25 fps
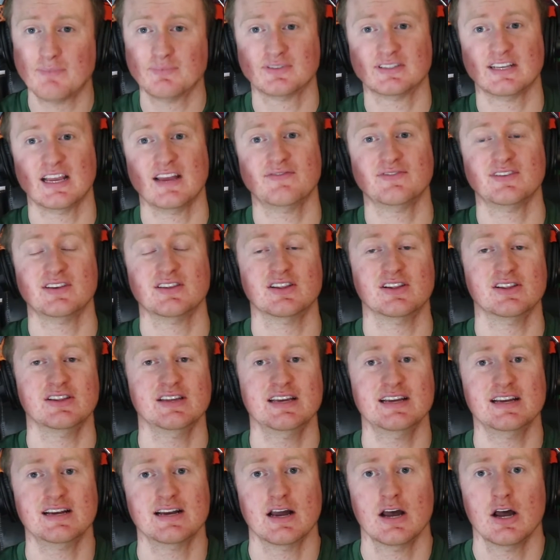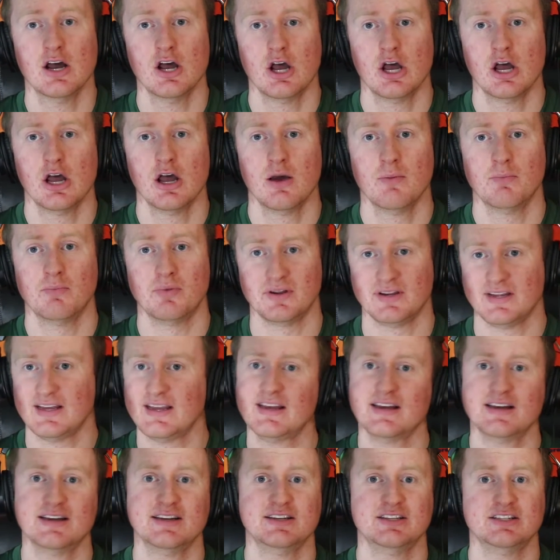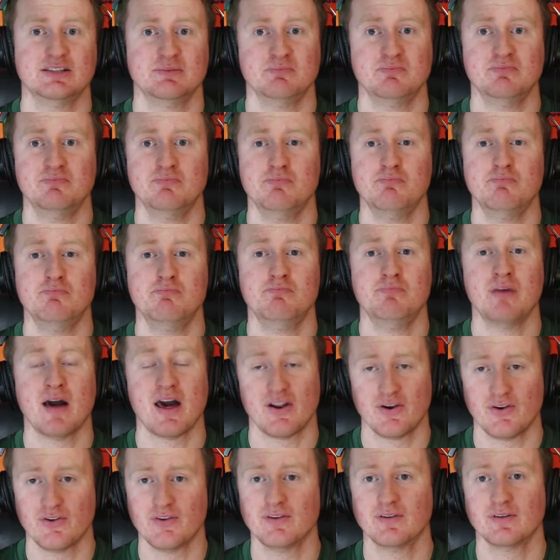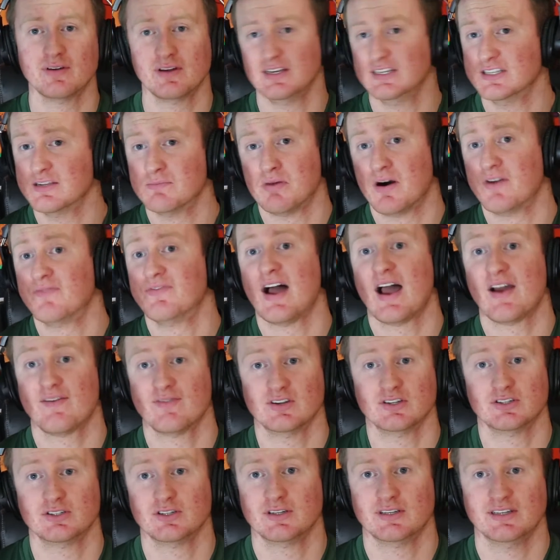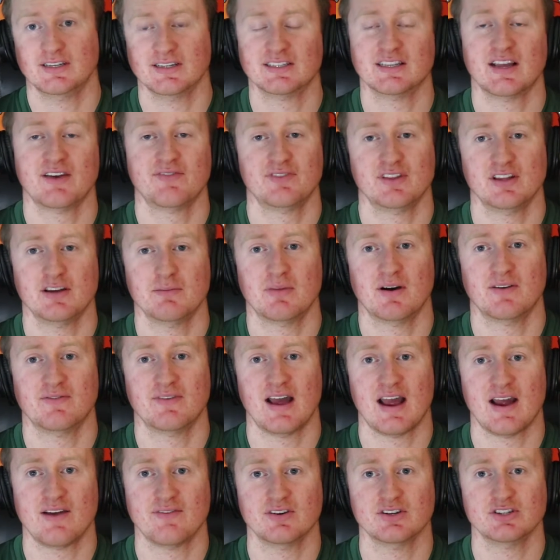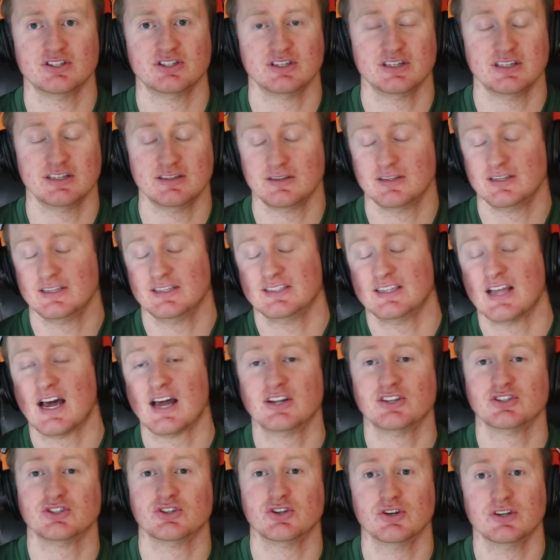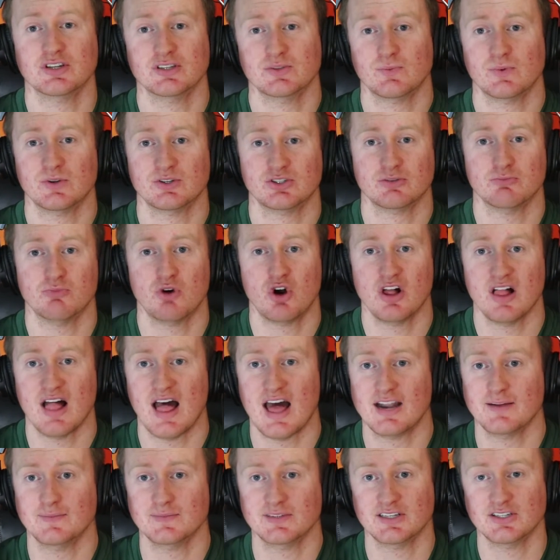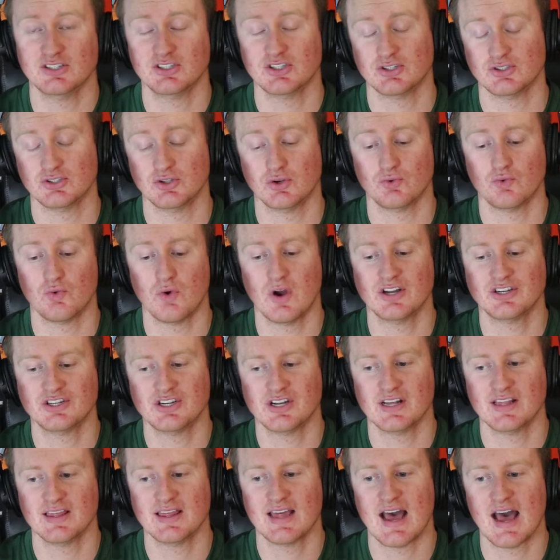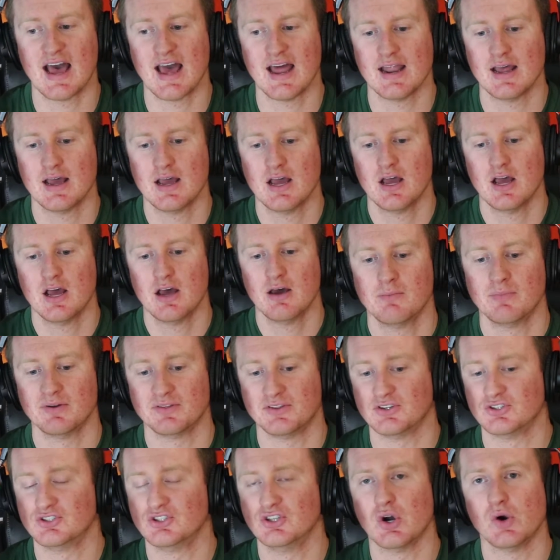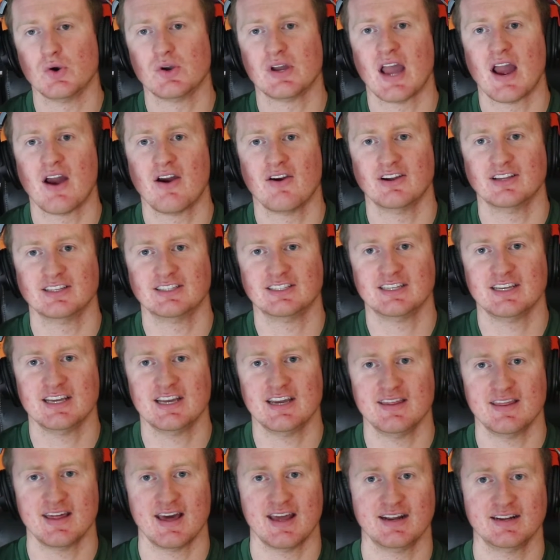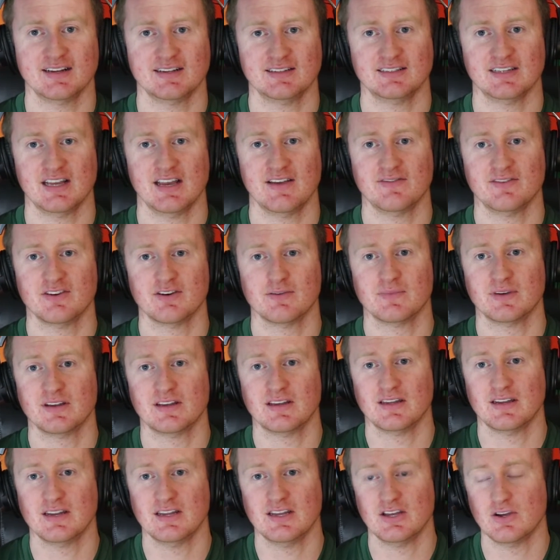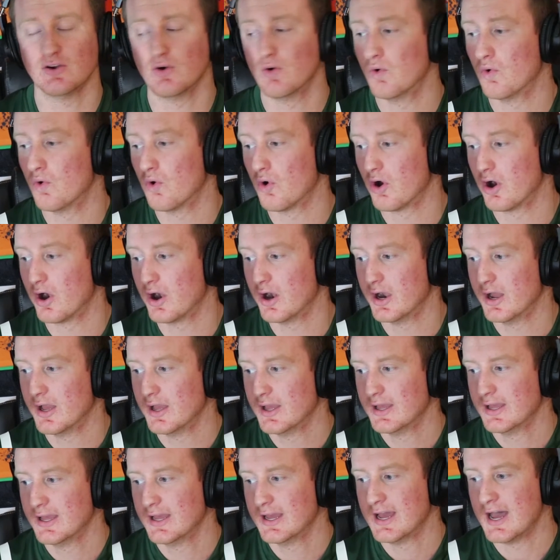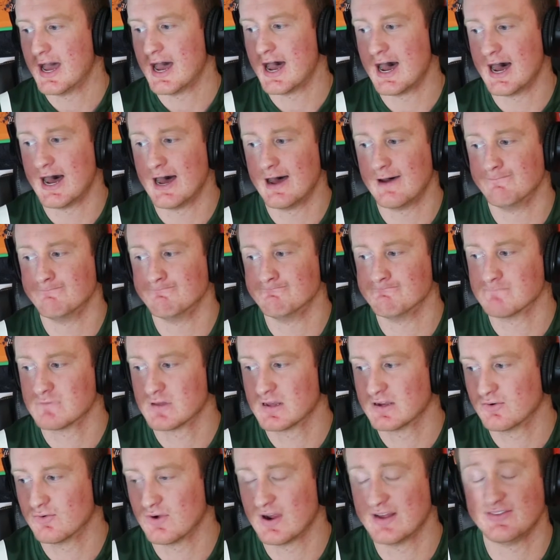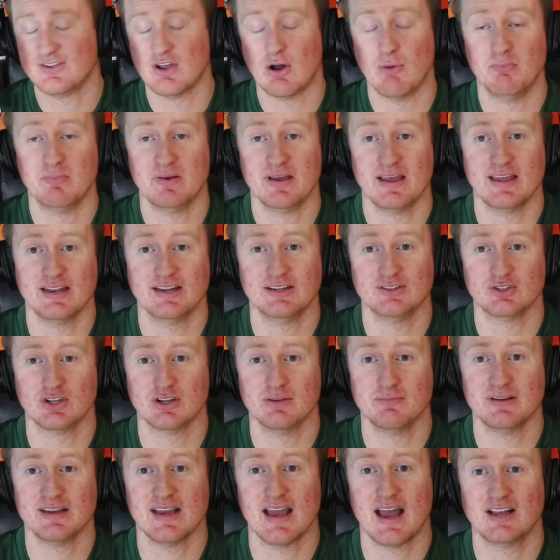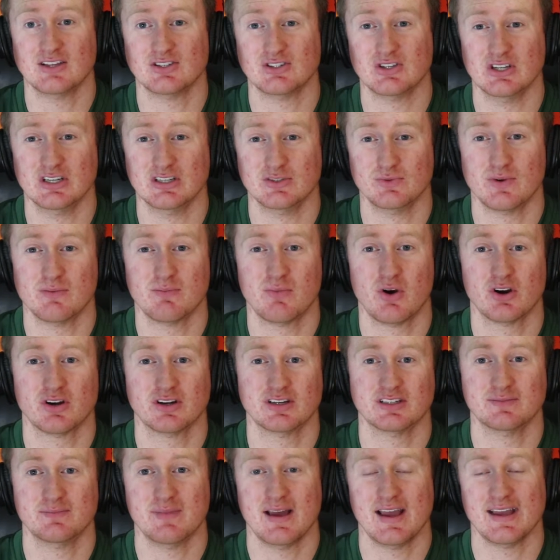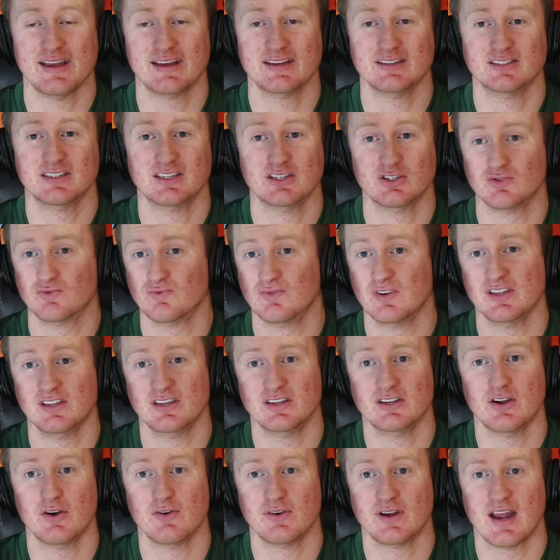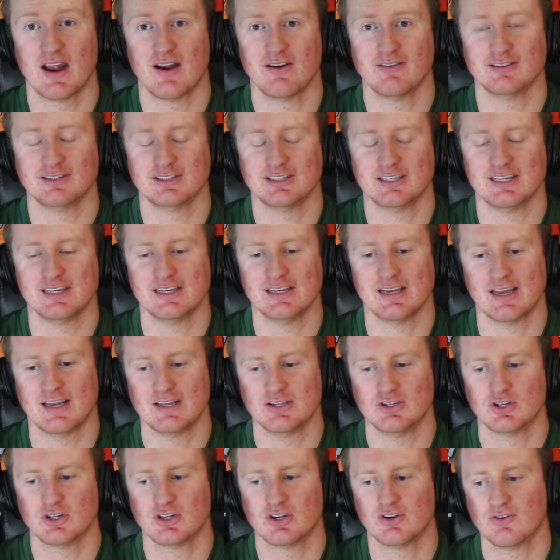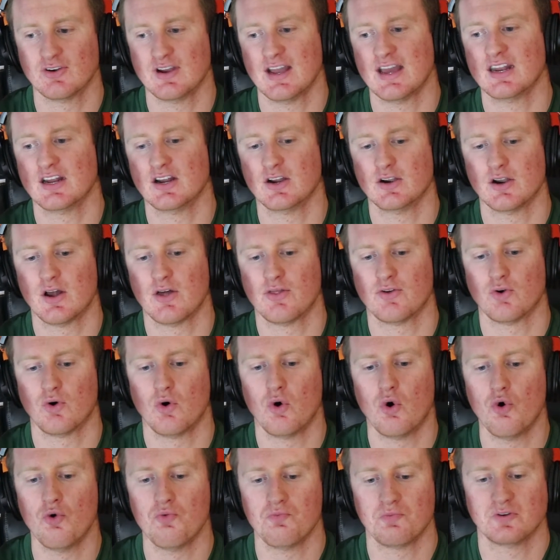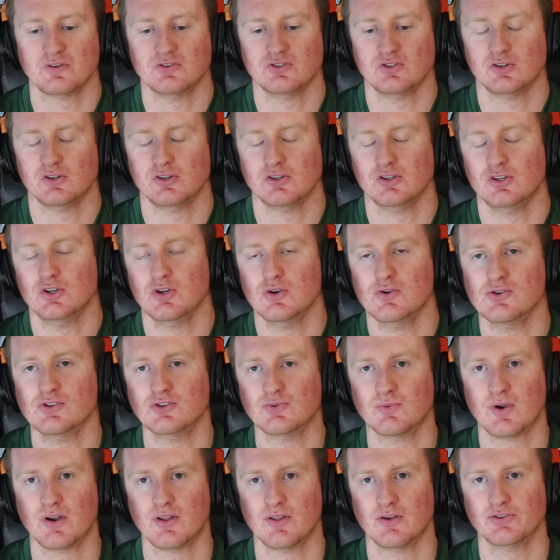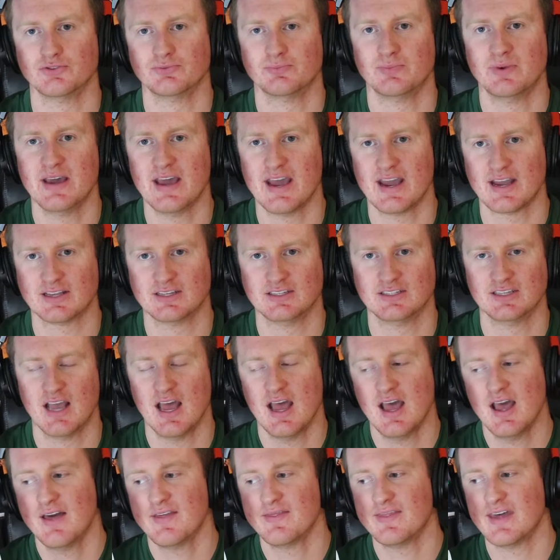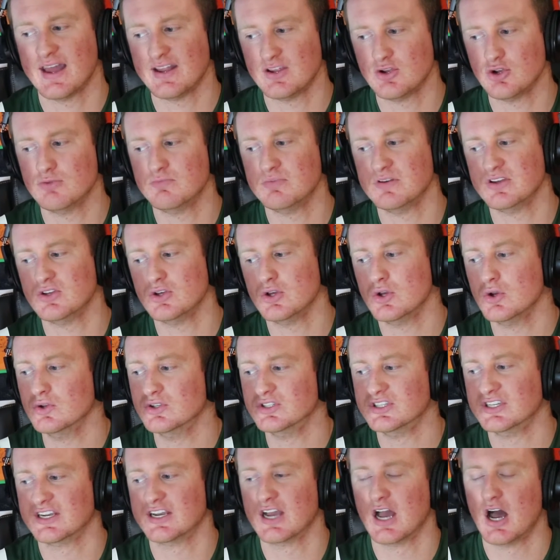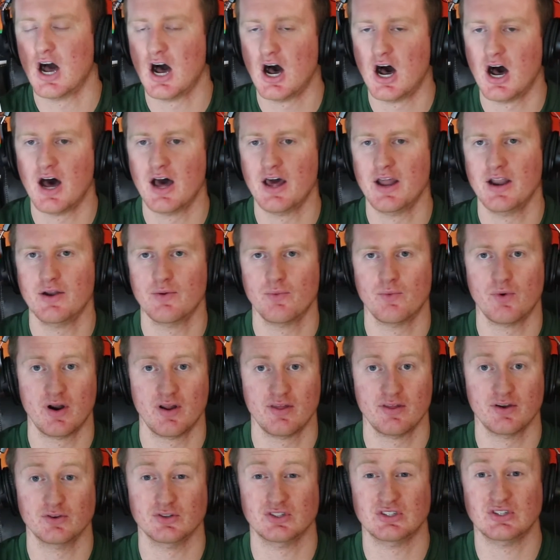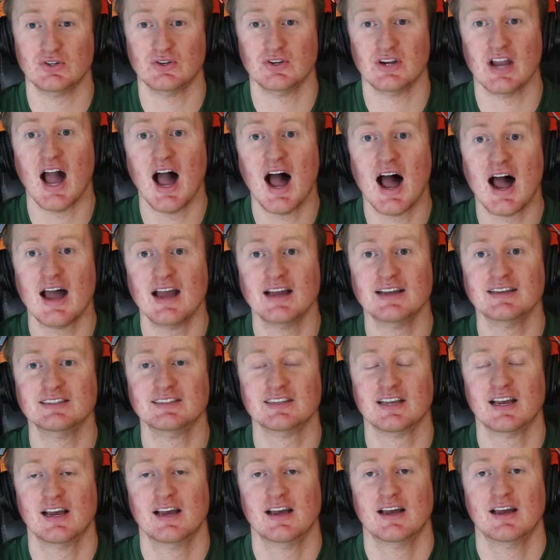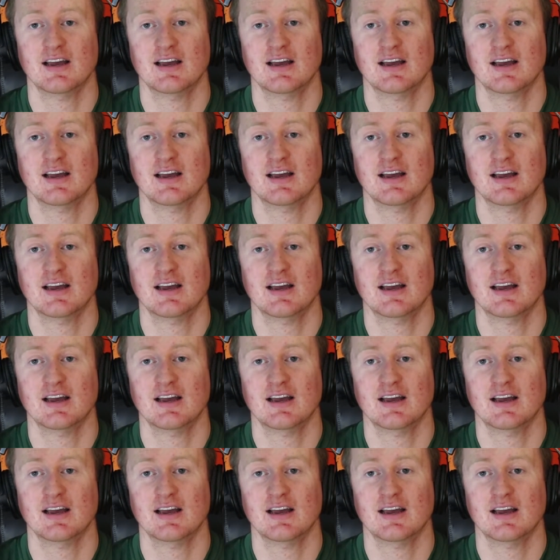safety in the league, but he is better. He's above average. He is definitely above average. He's not as good as what Jamal Adams is. There's no questioning that. But there's no guarantee that Xavier McKinney or Grant Delpit is going to be as good as what Marcus May is. There's really no guarantee. And you're creating another hole because you could use one of those picks that you'd be using on one of those two guys,